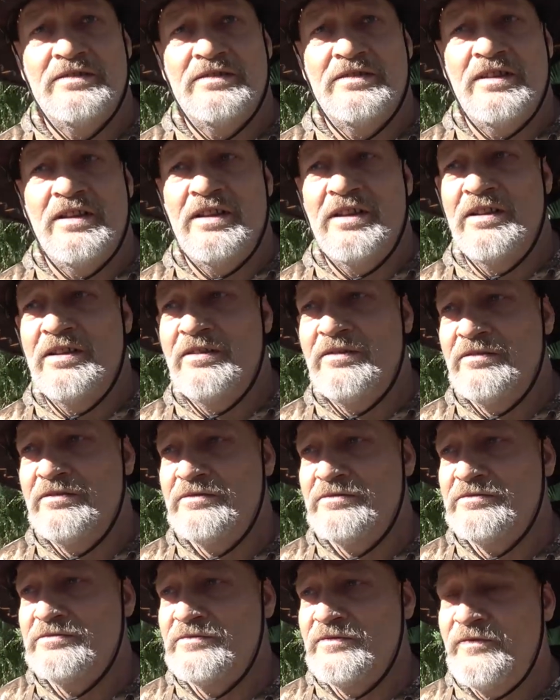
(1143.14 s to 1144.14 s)
uh,
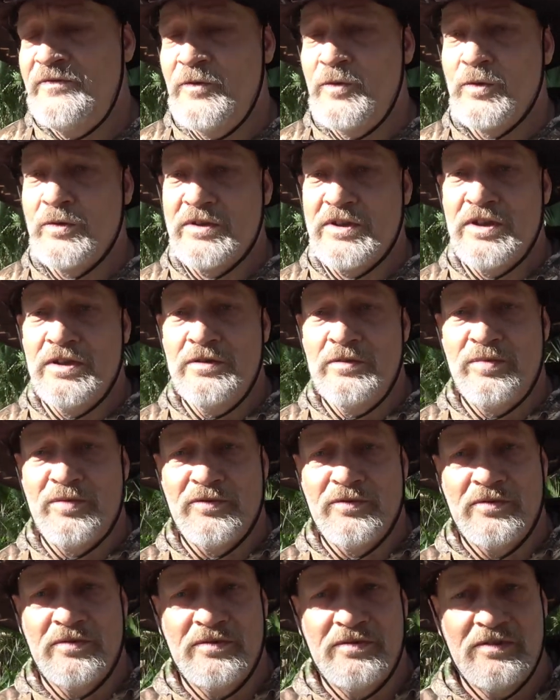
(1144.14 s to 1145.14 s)
Fort
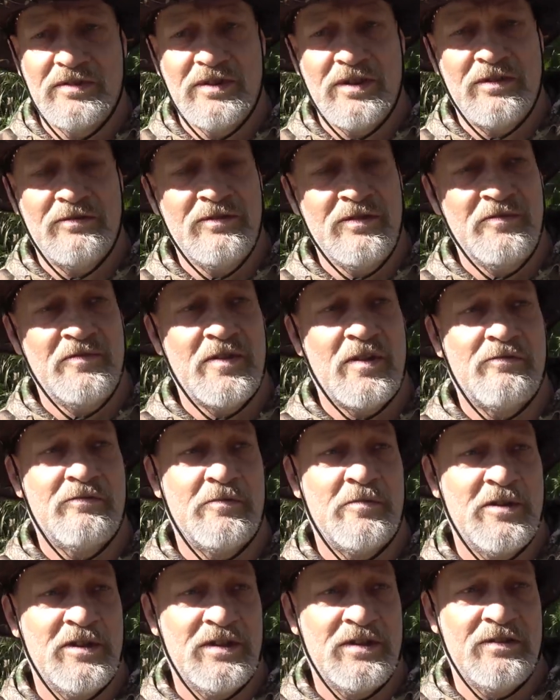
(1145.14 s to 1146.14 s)
Cooper. Now, we've never
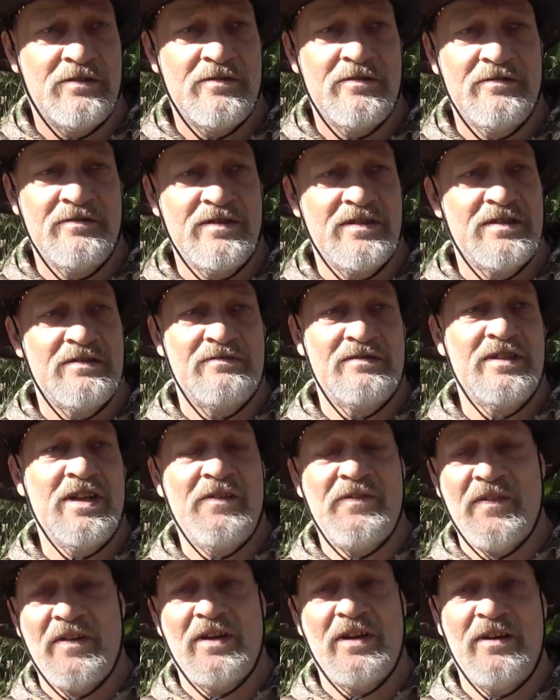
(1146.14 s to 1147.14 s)
been there. There's there's
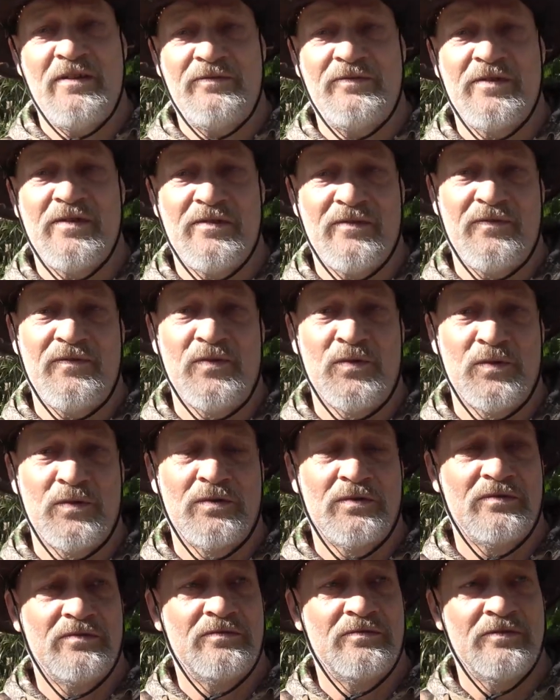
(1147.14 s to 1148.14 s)
nothing left of the
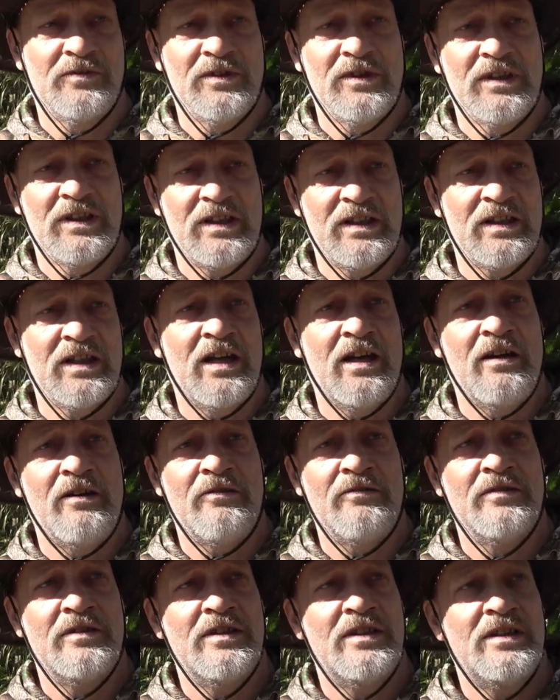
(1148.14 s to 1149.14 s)
fort really now.
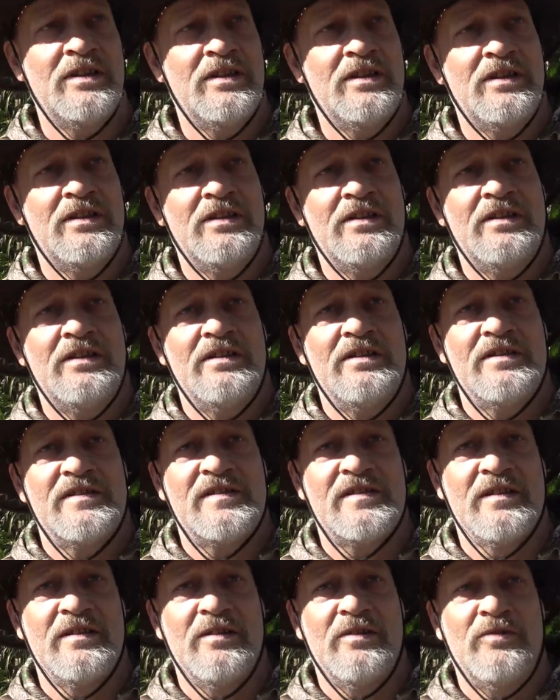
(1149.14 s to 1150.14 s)

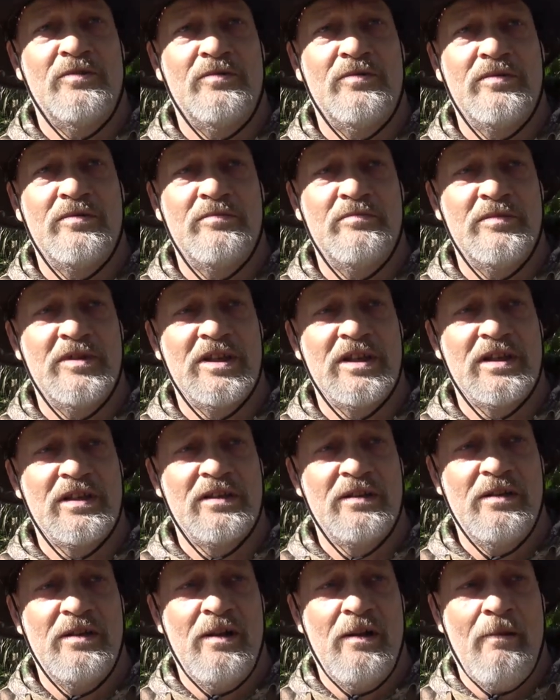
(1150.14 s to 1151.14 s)
So, but
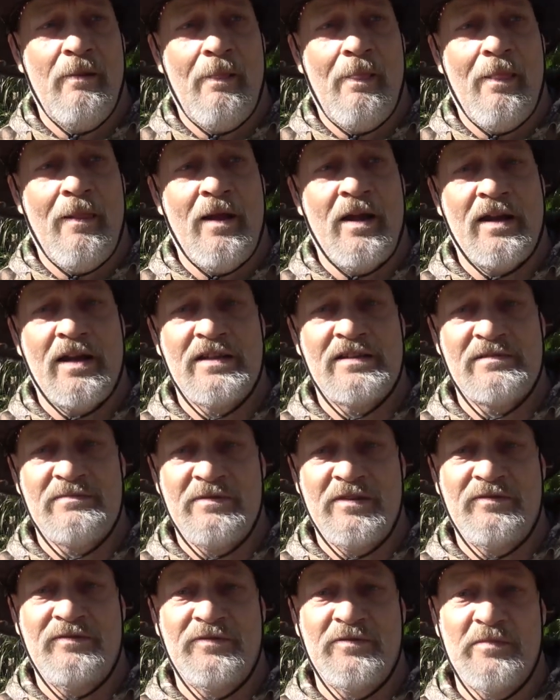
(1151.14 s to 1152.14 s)
I got some
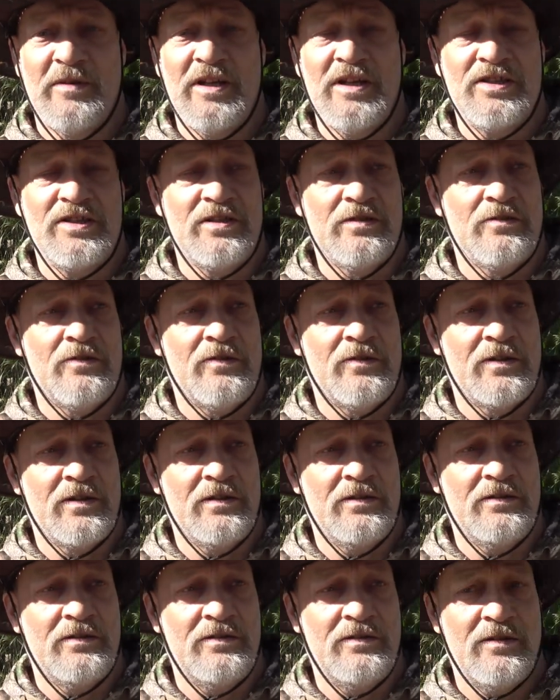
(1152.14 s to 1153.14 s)
information on it
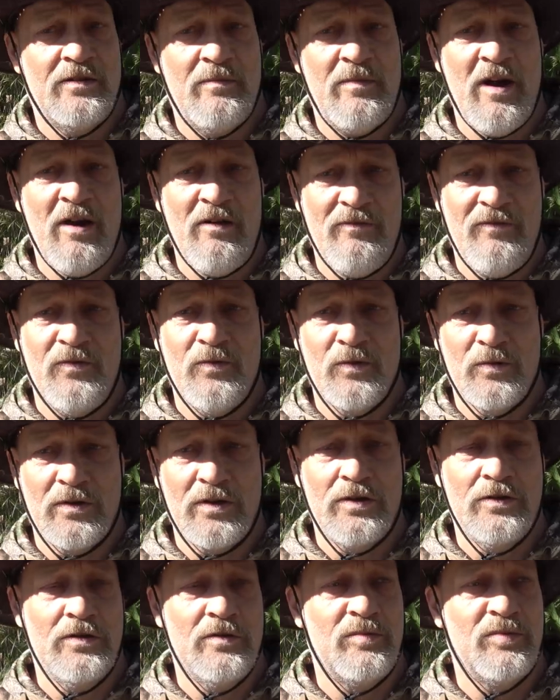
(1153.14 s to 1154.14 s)
about Fort
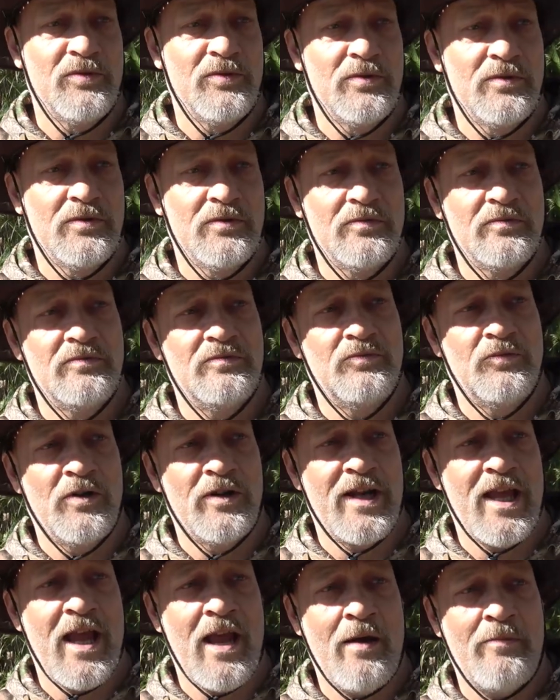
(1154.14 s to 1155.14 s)
Cooper and what
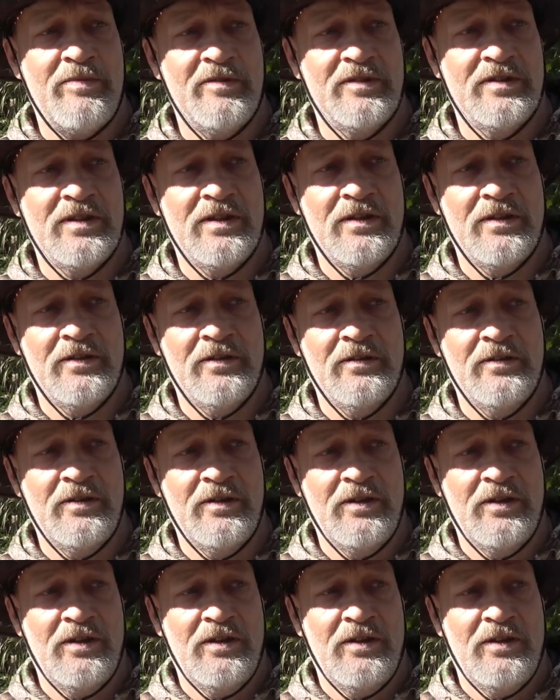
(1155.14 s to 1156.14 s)
happened there,
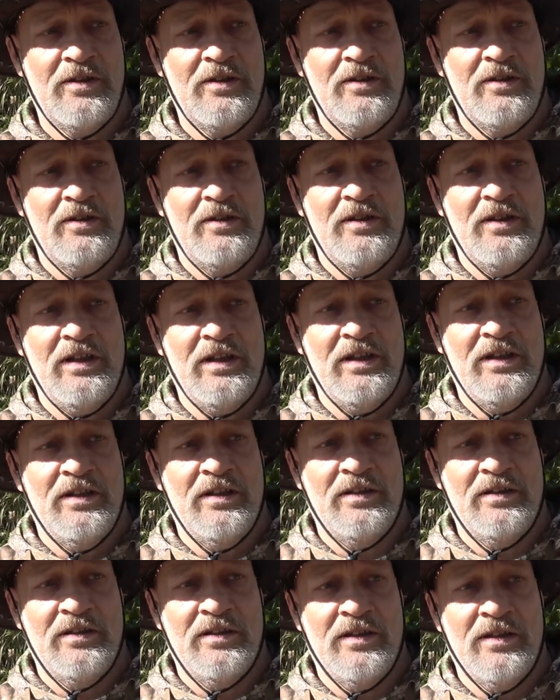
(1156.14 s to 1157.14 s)

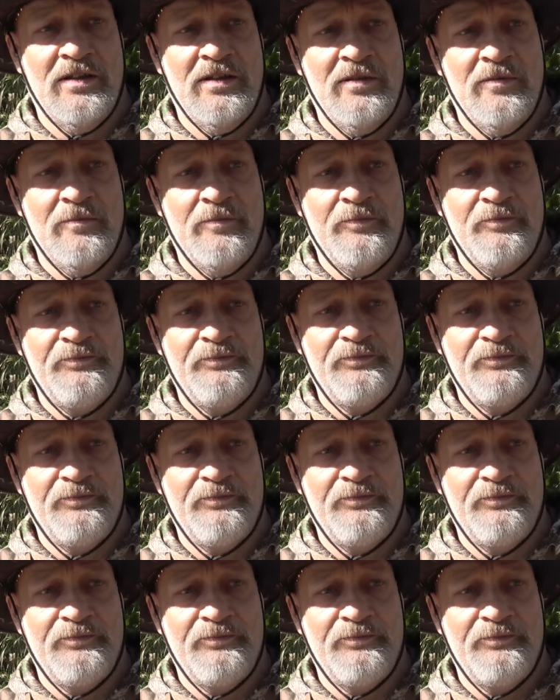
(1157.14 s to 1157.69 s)
and um,